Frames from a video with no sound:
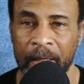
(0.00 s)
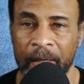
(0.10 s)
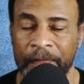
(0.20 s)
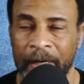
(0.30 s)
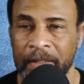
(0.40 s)

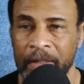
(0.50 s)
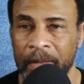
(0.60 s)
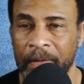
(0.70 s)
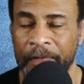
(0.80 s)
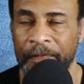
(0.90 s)
If I
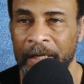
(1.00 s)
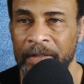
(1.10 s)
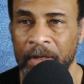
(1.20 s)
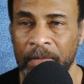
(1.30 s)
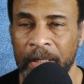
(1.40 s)

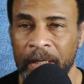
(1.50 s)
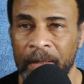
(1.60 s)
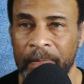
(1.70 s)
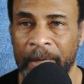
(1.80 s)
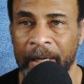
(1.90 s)
don't
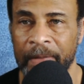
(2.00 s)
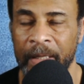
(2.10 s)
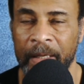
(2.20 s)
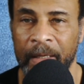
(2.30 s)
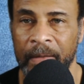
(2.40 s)
get them by
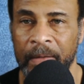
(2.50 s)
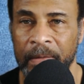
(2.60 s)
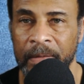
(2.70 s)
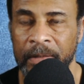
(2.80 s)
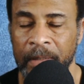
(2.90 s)
then,
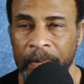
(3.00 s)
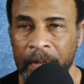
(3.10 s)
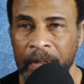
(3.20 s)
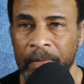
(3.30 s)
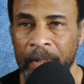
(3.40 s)

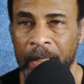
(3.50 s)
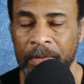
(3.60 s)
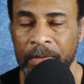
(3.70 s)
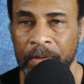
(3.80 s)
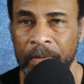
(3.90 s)
typically what
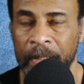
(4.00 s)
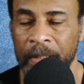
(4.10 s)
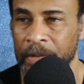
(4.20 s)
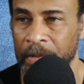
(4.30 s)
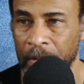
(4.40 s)
I'll do
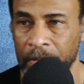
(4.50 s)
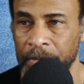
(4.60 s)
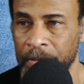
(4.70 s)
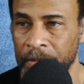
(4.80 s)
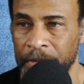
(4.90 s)
is go
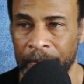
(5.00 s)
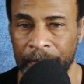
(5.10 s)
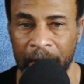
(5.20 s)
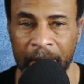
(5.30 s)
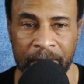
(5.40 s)
to
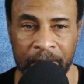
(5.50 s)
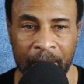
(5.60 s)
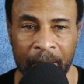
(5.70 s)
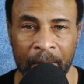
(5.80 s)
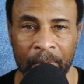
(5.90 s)
some
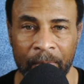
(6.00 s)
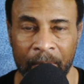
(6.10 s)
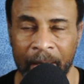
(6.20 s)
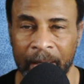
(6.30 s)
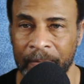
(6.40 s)
place
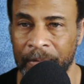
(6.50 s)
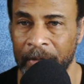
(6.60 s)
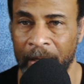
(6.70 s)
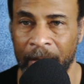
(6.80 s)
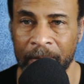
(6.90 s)
where I can
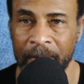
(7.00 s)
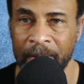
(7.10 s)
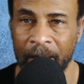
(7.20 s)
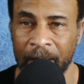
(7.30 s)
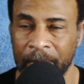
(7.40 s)
print out the
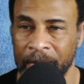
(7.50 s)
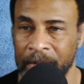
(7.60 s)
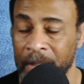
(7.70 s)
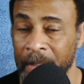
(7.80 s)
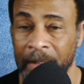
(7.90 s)

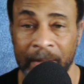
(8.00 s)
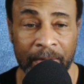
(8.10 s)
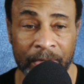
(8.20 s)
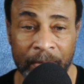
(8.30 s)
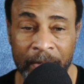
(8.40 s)
documents.
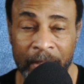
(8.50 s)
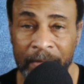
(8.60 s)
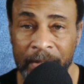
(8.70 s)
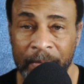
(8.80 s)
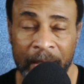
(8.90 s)

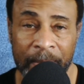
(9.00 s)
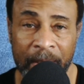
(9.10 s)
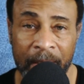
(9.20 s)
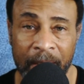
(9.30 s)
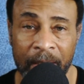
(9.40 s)
Sometimes it may
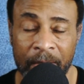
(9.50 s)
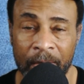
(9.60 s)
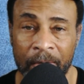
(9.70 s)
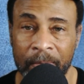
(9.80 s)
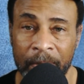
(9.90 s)
be
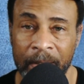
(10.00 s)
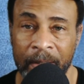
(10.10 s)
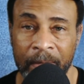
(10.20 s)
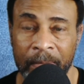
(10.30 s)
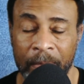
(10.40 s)
Kinko, but
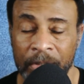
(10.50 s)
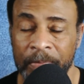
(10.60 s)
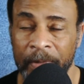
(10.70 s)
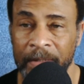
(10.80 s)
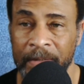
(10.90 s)
in
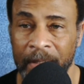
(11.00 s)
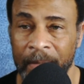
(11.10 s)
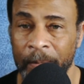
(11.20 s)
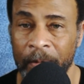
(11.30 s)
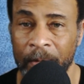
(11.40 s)
most places
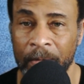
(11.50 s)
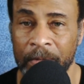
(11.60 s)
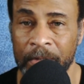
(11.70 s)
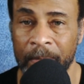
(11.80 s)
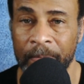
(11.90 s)
I'm able to
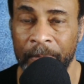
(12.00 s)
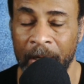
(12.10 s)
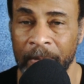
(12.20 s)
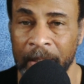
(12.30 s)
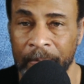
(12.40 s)
go to some
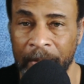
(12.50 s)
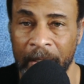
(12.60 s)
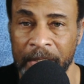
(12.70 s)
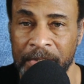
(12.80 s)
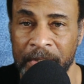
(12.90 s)
public
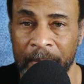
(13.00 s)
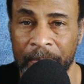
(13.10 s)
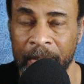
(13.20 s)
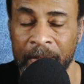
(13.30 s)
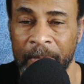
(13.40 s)
place
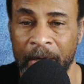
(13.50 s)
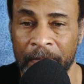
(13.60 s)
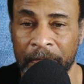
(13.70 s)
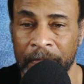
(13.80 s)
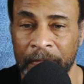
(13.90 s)
and print them
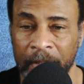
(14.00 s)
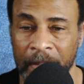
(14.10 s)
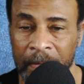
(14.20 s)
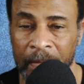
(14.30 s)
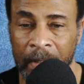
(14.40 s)
out for
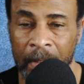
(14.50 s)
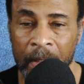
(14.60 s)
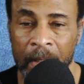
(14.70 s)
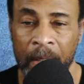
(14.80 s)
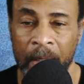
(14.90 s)
free.
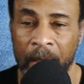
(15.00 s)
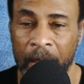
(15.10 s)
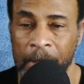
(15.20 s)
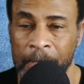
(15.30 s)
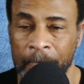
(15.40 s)

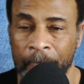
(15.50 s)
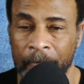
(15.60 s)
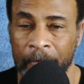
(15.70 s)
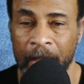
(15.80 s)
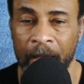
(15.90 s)

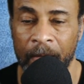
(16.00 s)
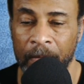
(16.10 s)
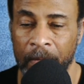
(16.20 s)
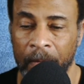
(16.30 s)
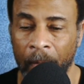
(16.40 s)

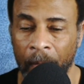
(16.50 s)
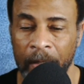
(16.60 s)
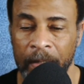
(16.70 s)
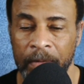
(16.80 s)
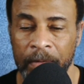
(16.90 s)
Now,
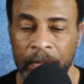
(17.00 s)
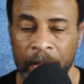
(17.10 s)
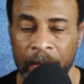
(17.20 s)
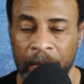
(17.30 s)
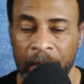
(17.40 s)
what
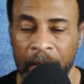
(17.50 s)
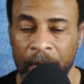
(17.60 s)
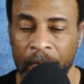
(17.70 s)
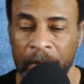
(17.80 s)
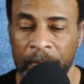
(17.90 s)
do
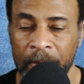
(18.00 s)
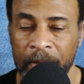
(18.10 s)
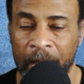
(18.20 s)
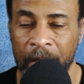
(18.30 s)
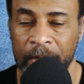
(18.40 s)
airway bill
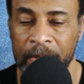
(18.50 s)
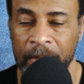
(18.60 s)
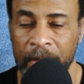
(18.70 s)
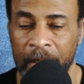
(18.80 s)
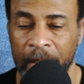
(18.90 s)

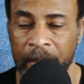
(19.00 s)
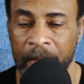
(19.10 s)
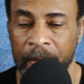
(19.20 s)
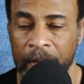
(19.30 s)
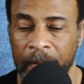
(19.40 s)
documents look like?